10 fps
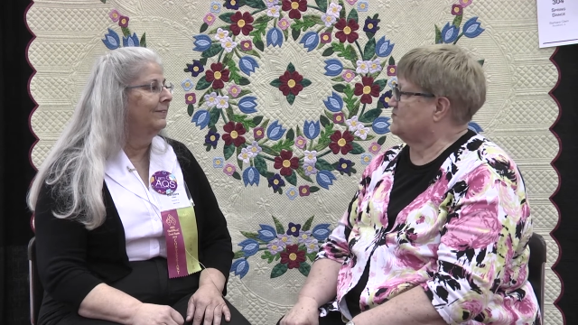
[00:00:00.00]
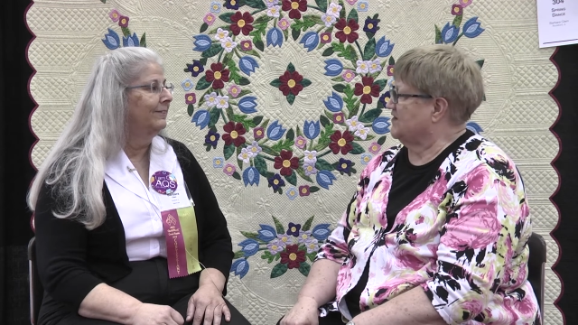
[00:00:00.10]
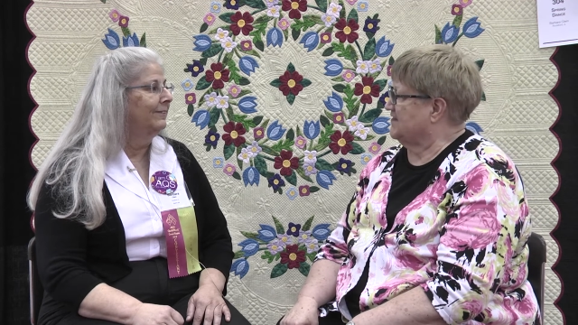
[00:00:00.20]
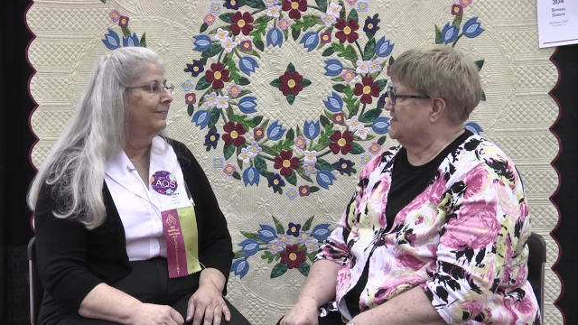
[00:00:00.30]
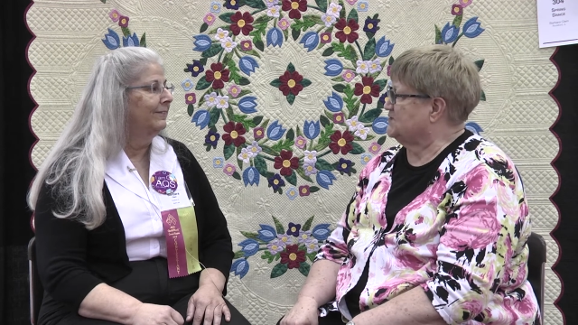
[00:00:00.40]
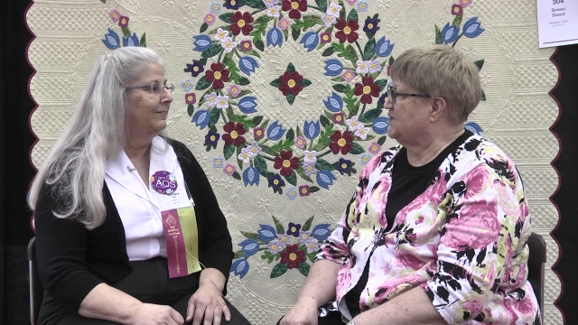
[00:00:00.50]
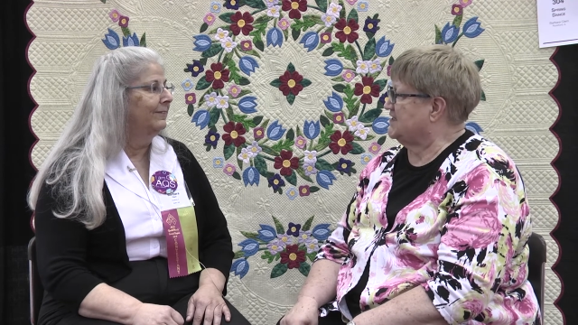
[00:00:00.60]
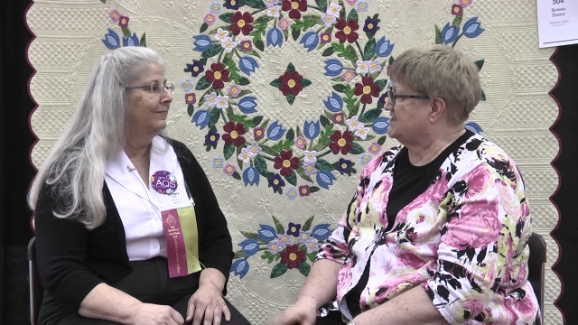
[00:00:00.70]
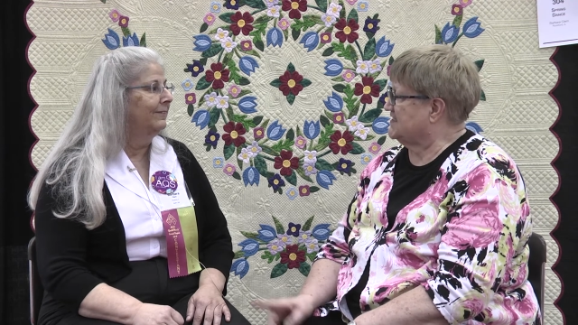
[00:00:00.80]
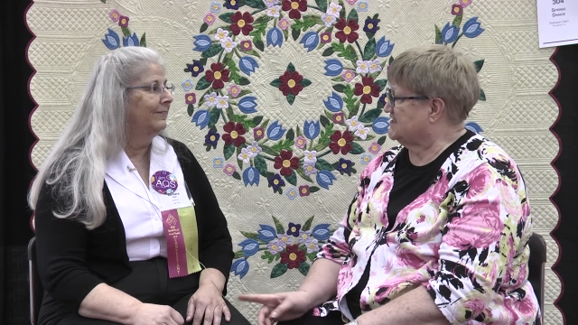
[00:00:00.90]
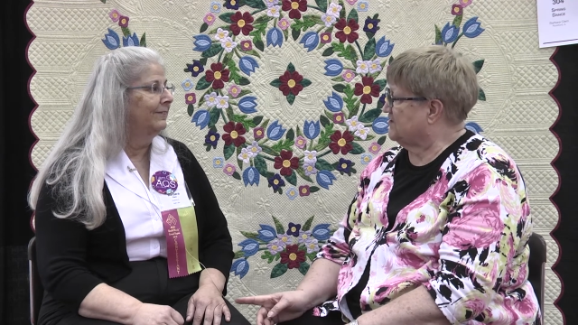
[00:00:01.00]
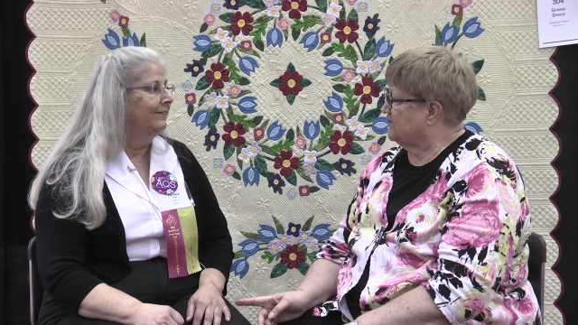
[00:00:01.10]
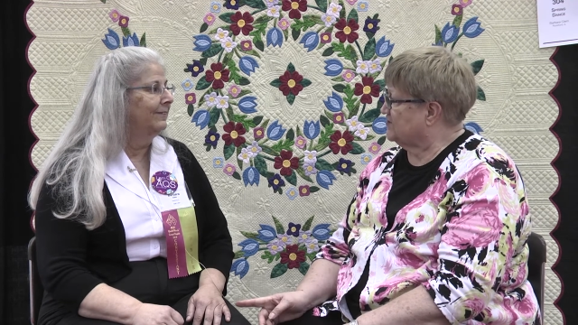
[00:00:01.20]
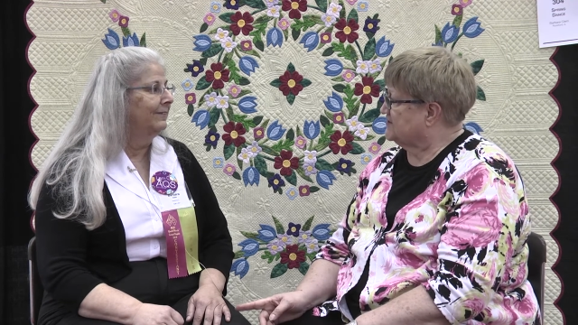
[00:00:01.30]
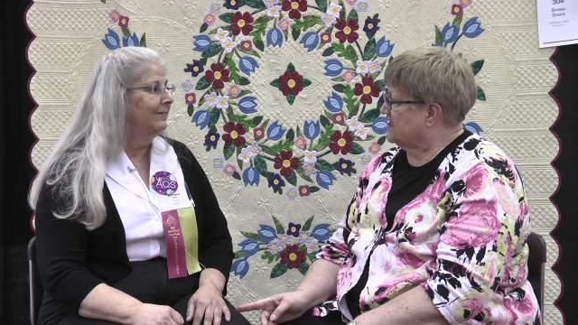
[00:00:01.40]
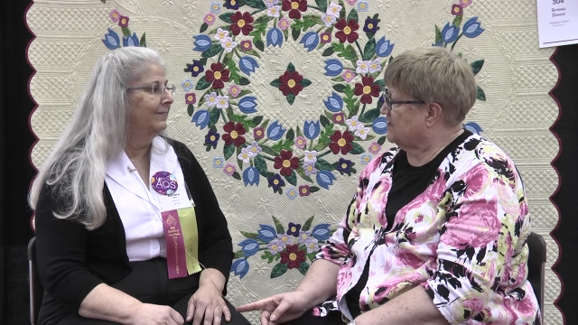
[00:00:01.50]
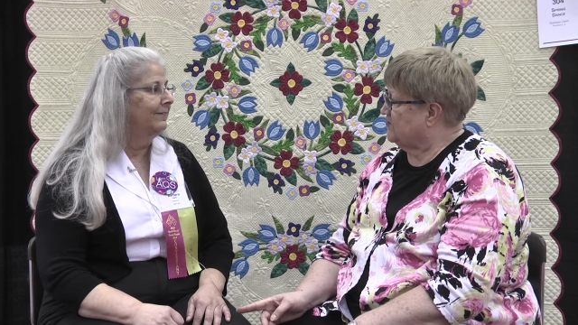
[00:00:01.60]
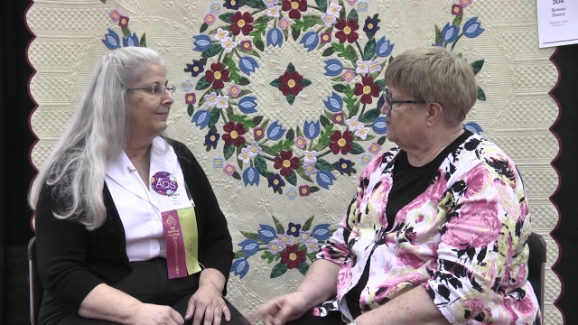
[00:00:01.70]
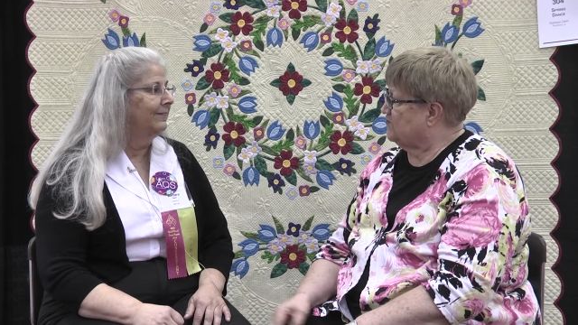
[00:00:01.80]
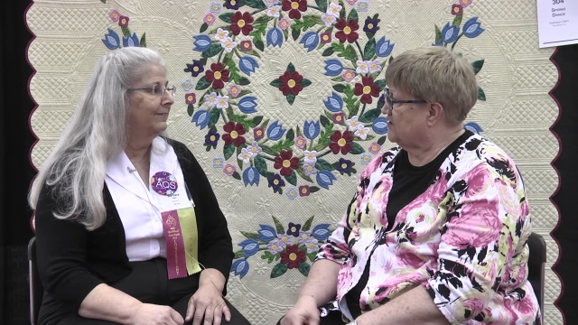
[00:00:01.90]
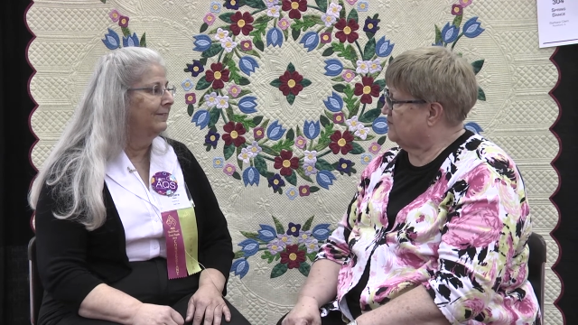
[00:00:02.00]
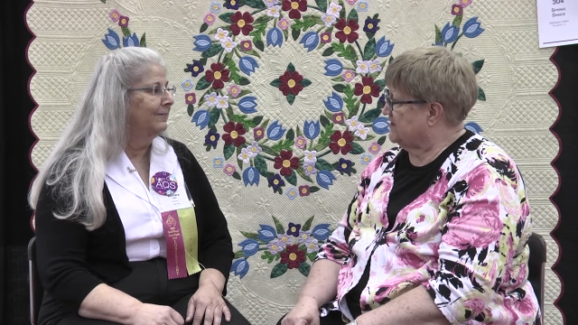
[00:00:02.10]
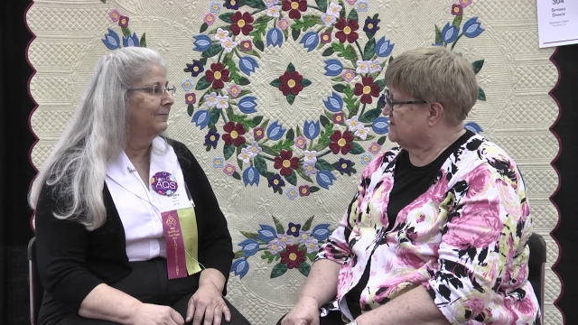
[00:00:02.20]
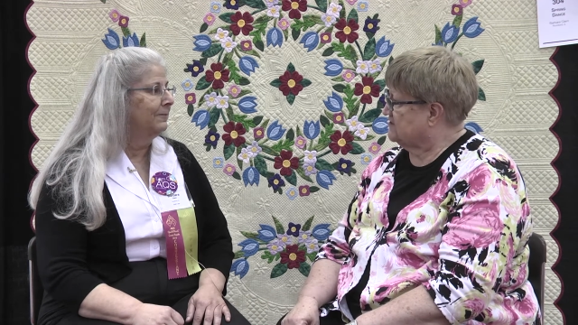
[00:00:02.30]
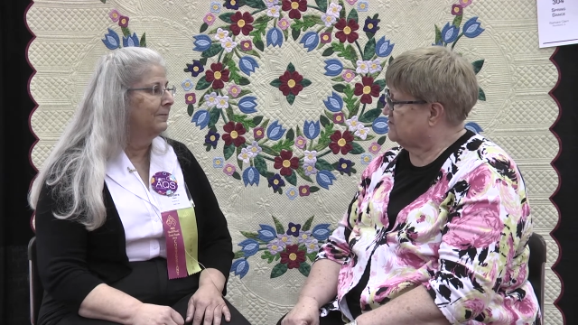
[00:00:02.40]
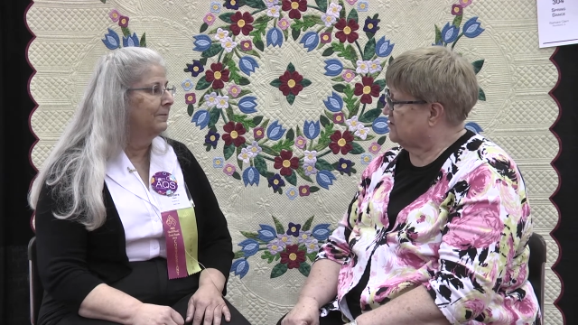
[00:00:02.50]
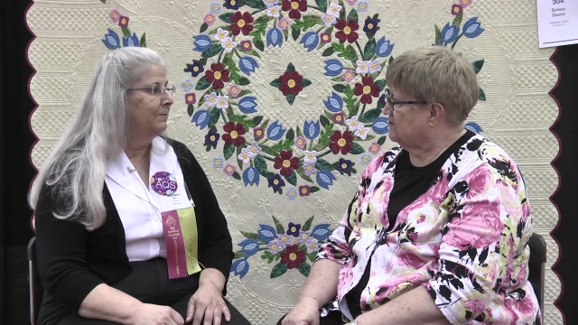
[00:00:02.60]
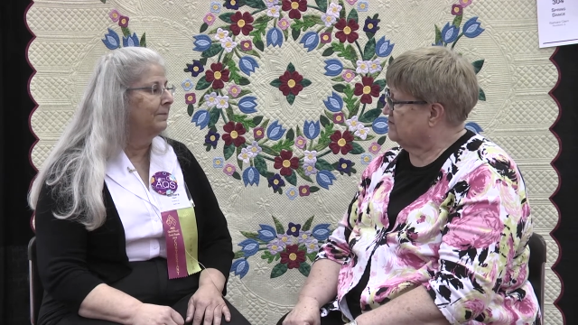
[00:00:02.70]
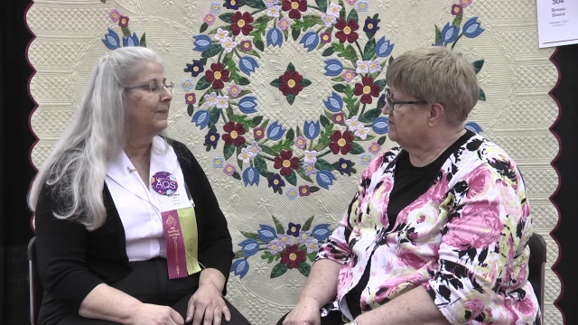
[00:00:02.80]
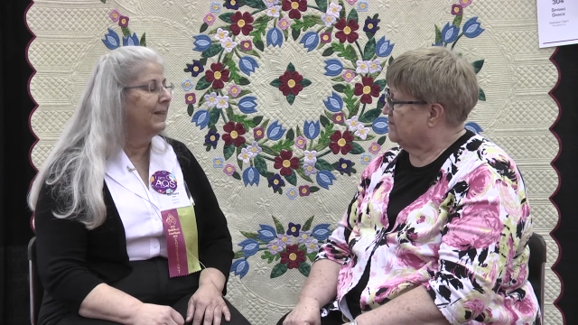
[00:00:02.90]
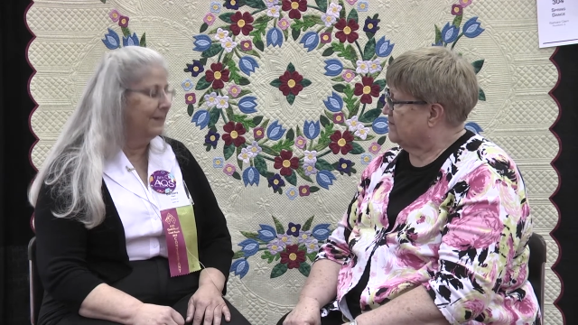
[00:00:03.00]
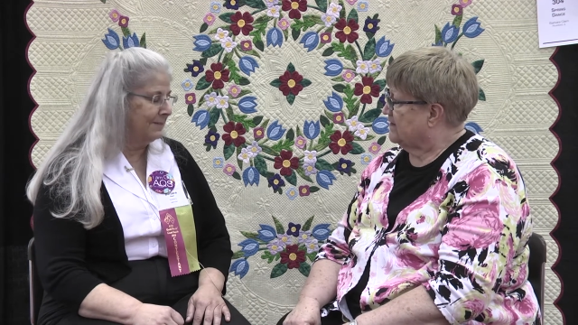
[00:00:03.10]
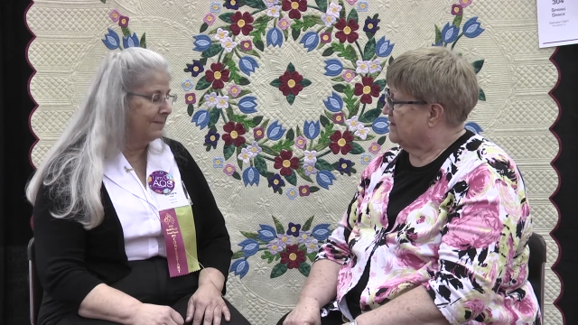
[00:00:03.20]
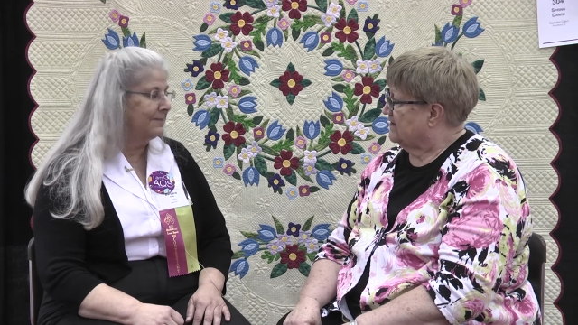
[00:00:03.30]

Speaker 1: with us, but is this the first time you've won Best of Show? It is.